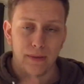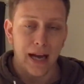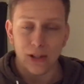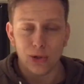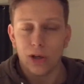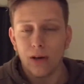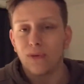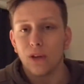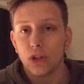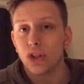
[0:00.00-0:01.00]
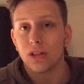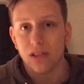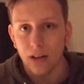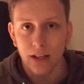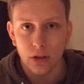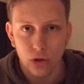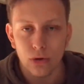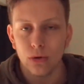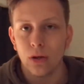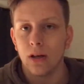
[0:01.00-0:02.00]
actually gonna feel like shit Sunday
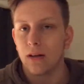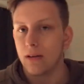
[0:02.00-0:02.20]
too.